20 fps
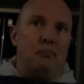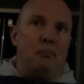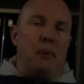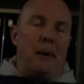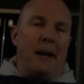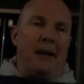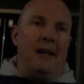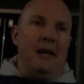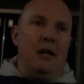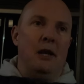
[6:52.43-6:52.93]

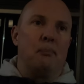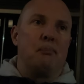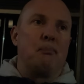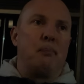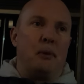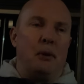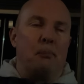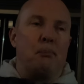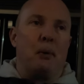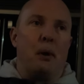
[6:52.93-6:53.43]
but I think
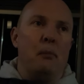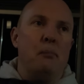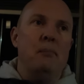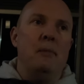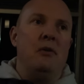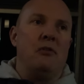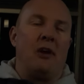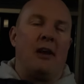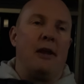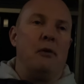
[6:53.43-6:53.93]
the problem
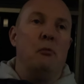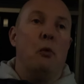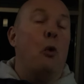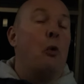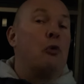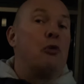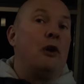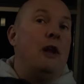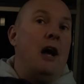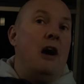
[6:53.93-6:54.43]
is I think we're
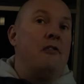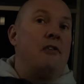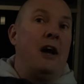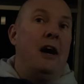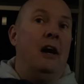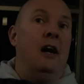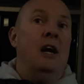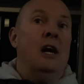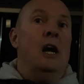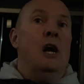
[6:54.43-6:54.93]
always going to have that.